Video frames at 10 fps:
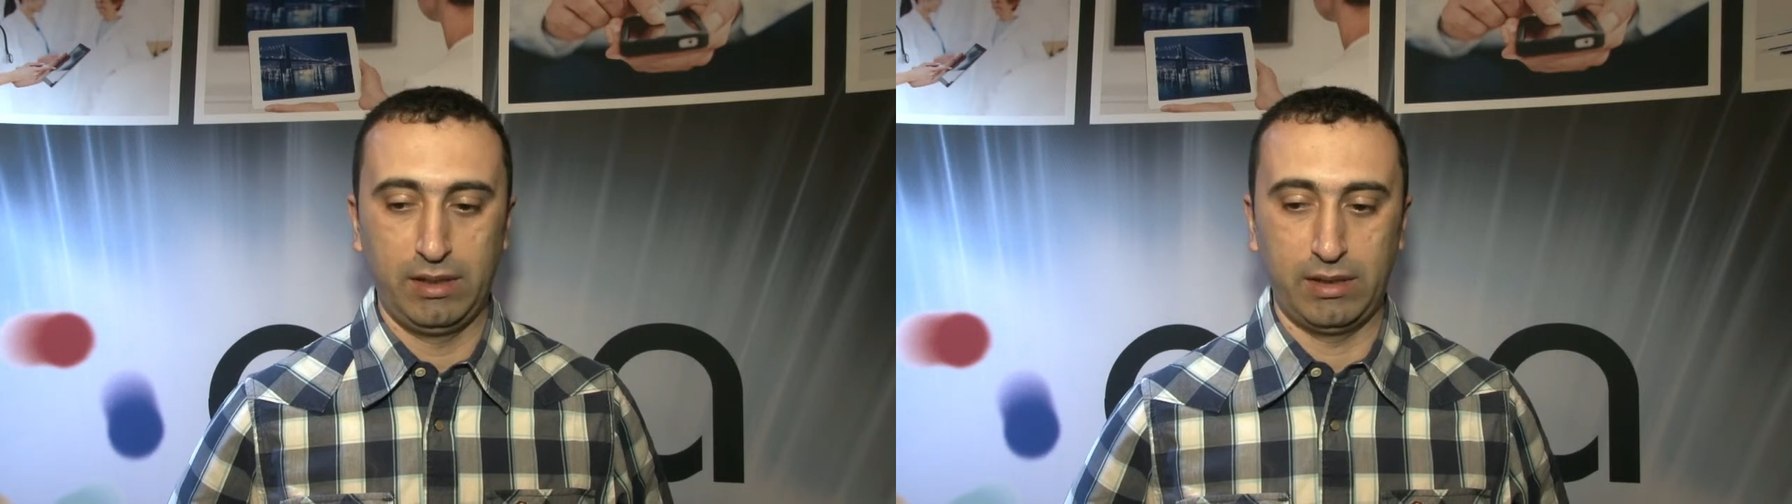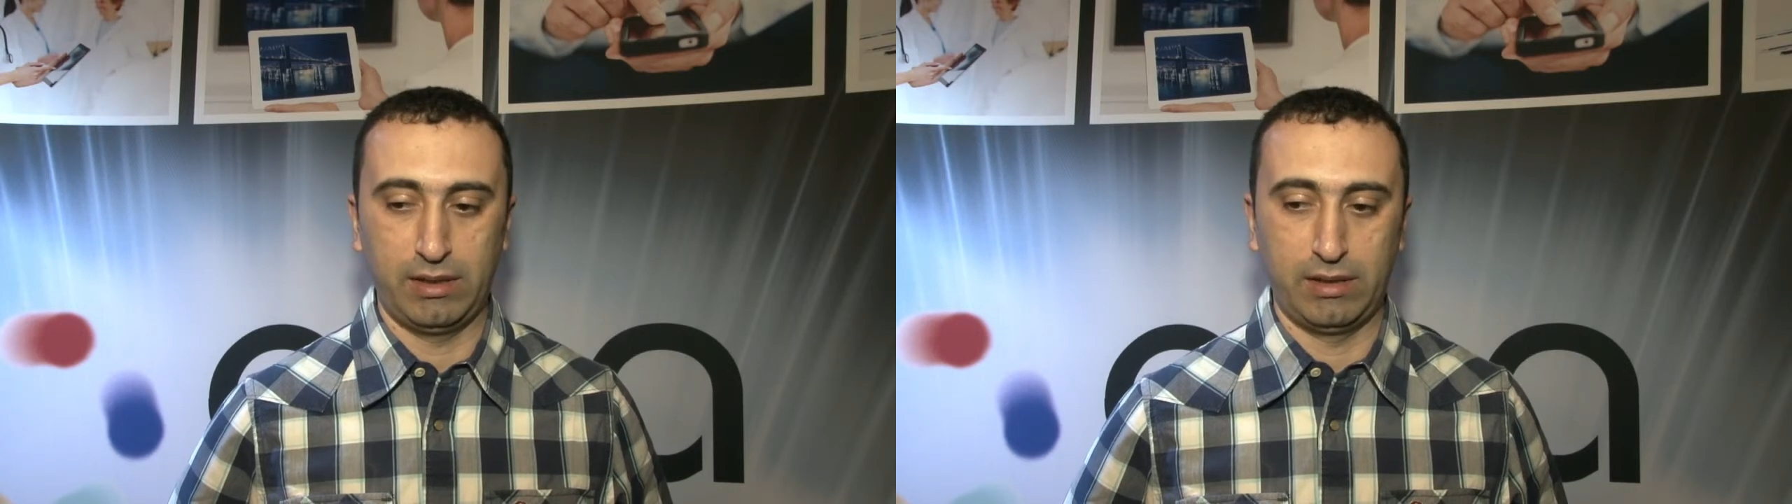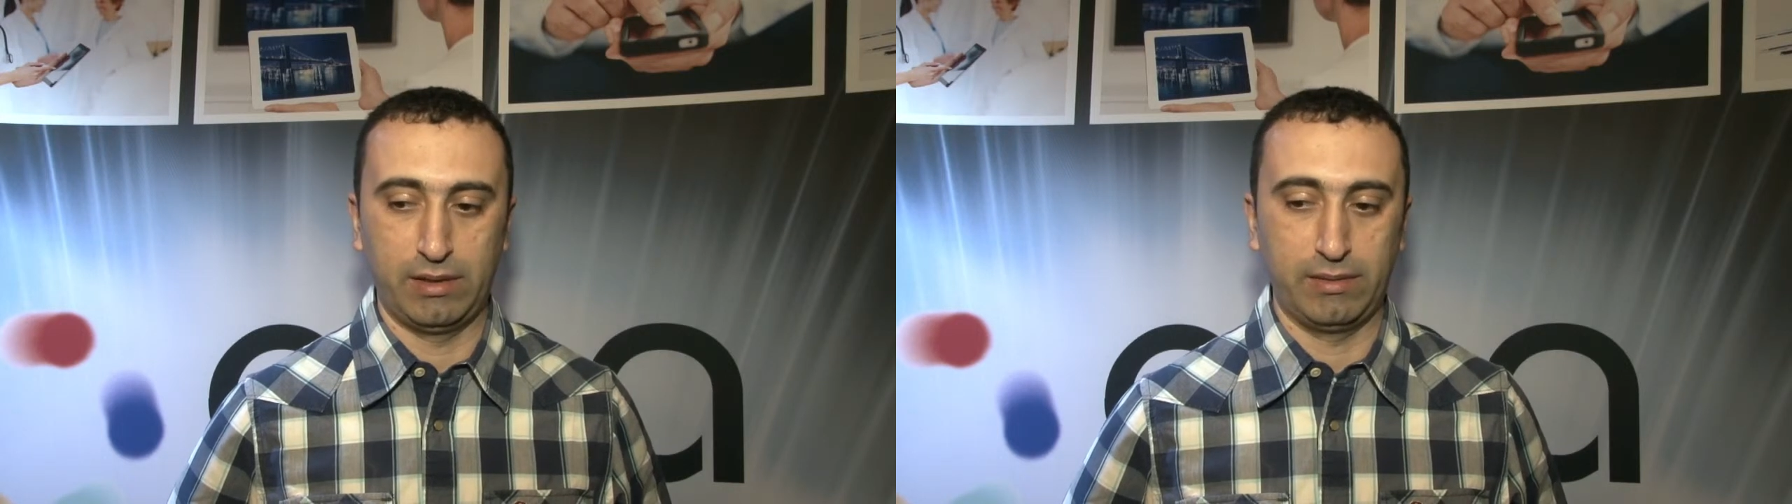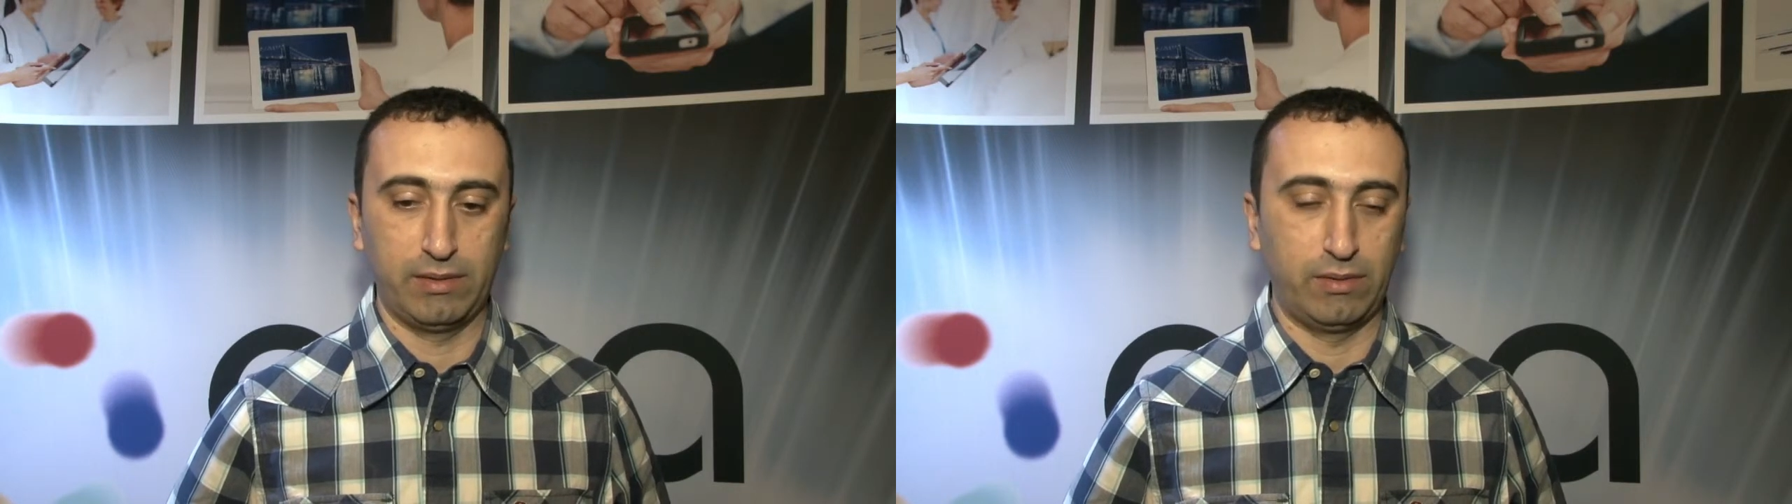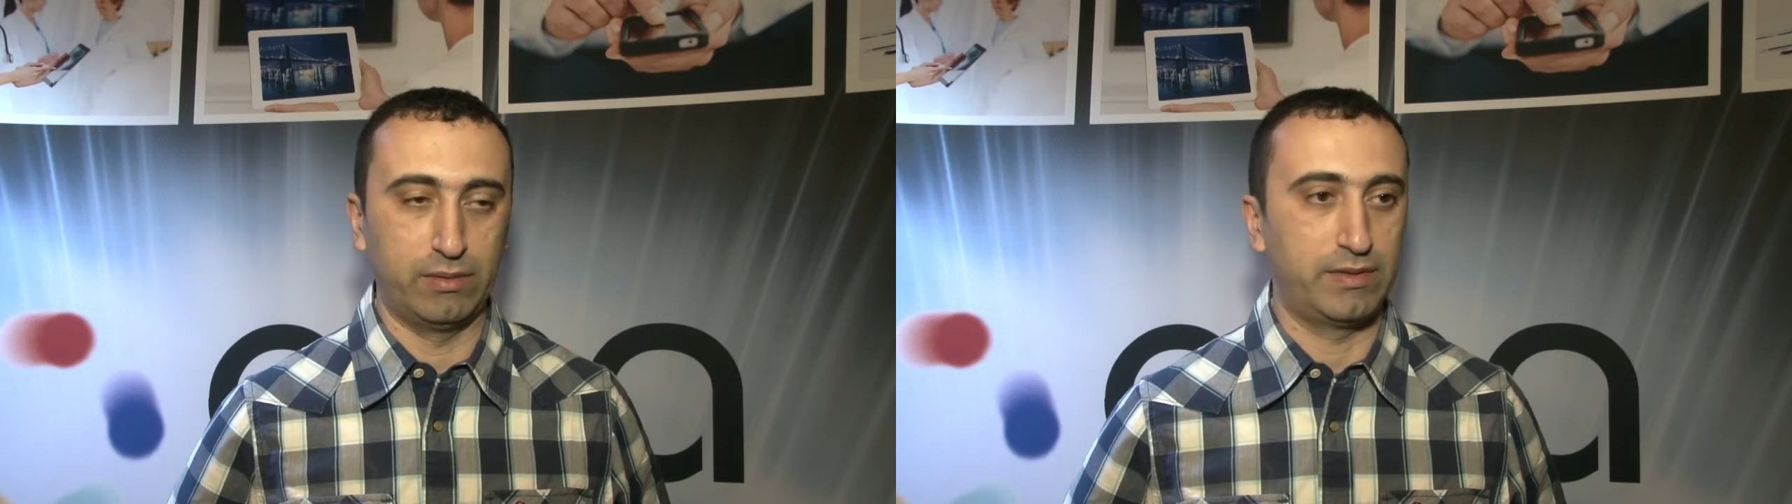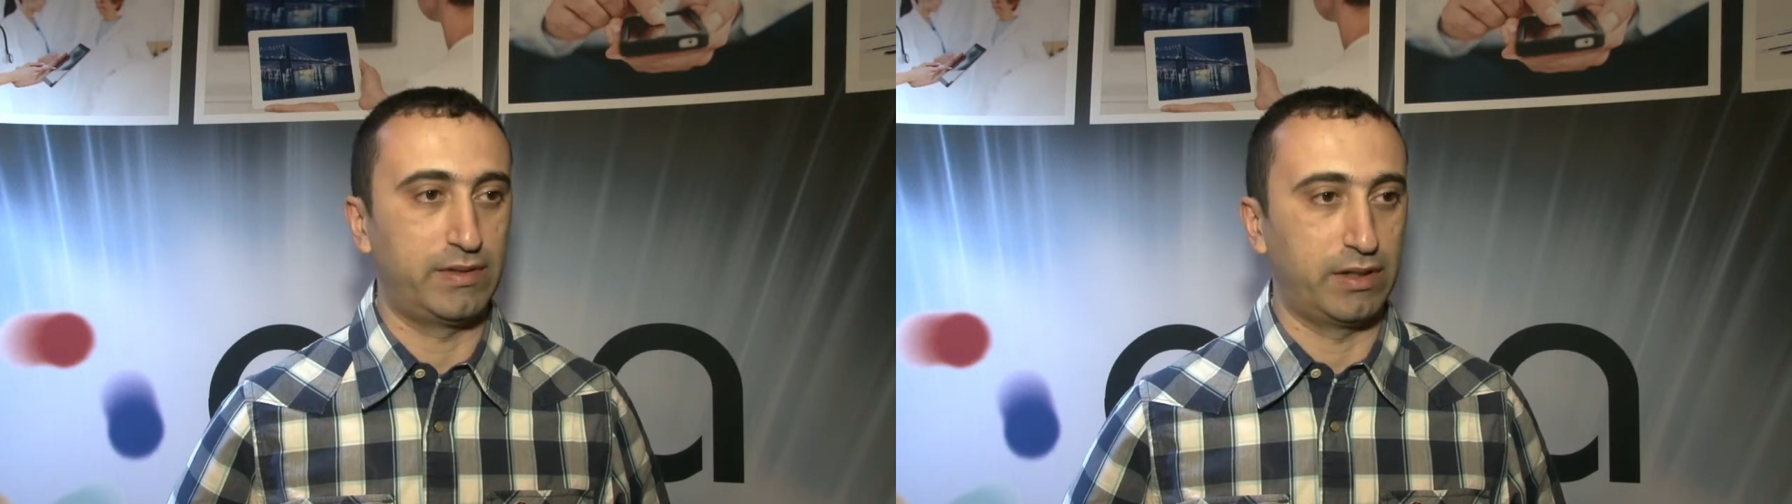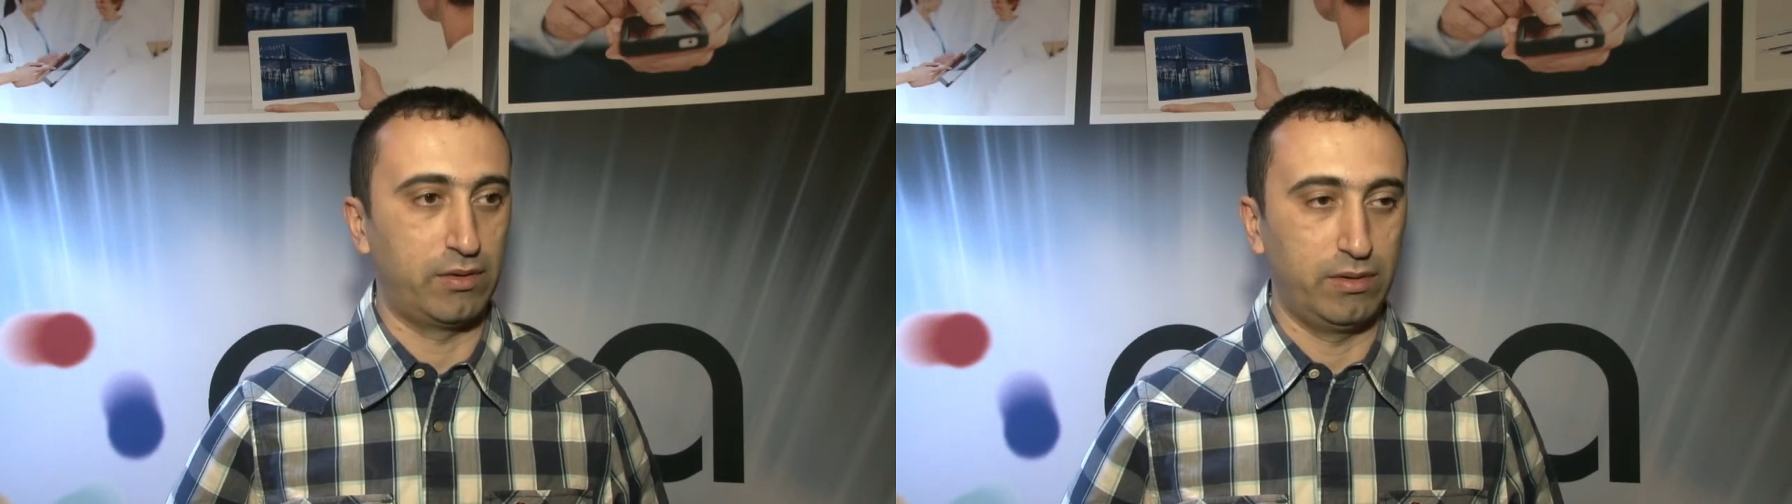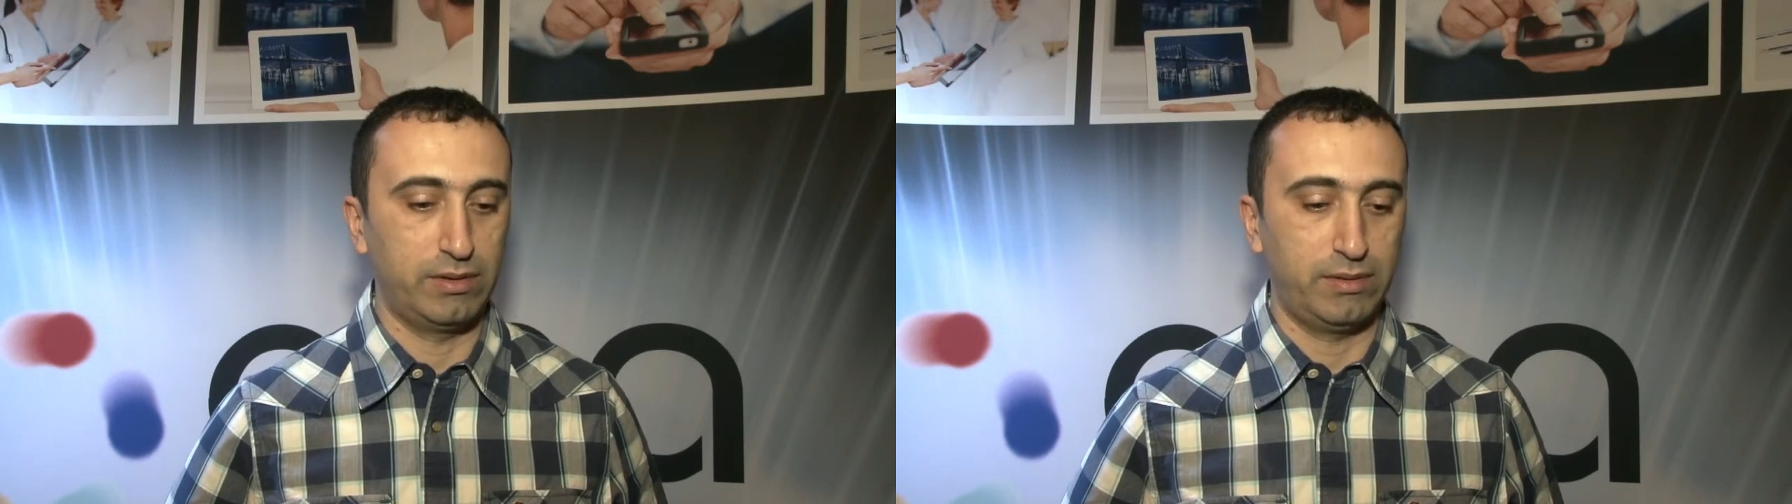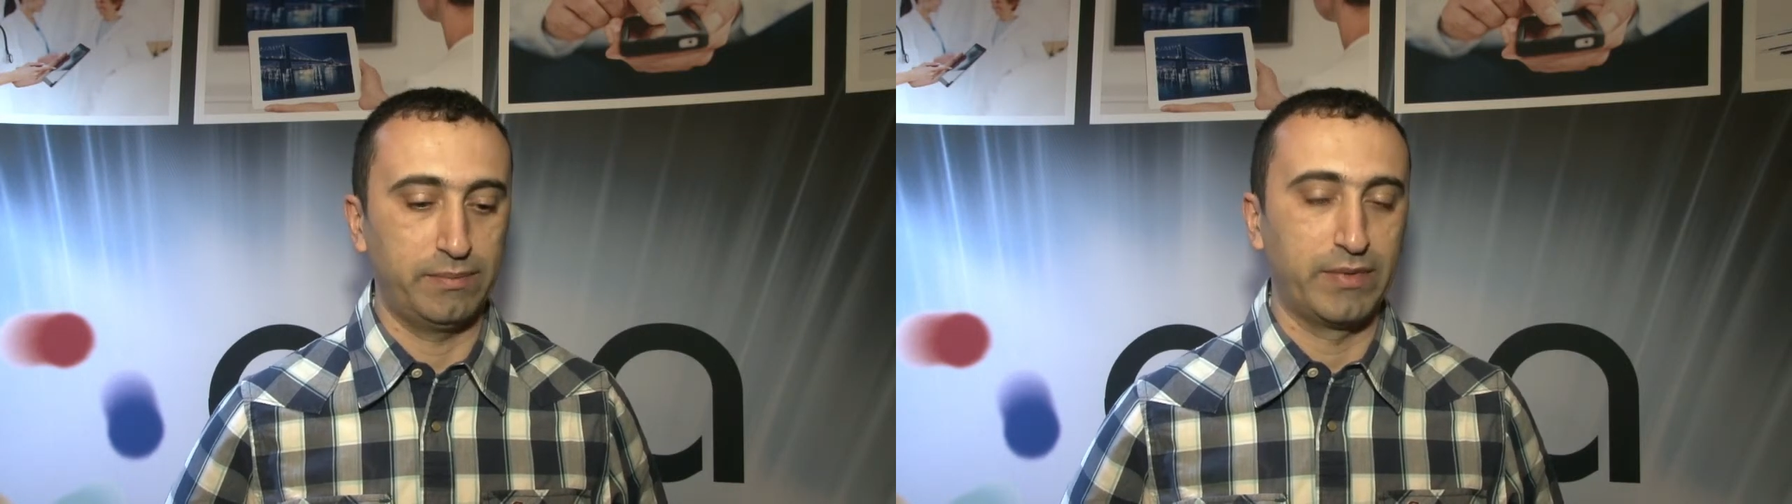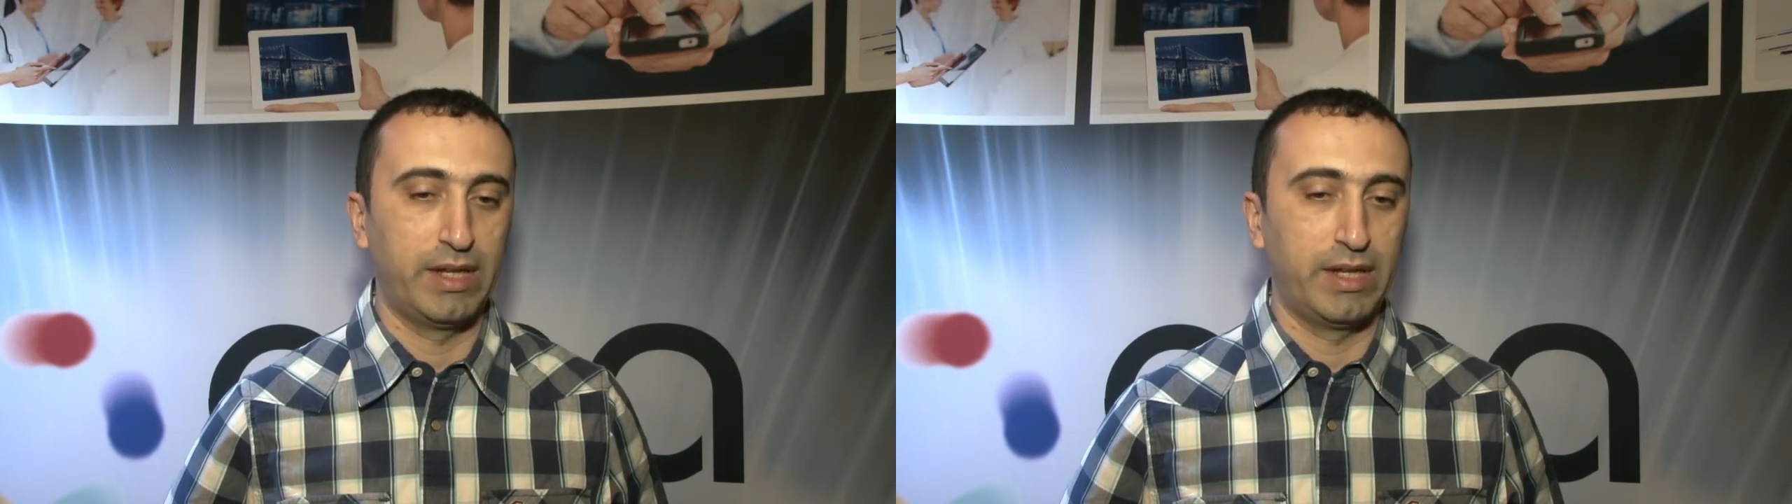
uh, old stakeholder.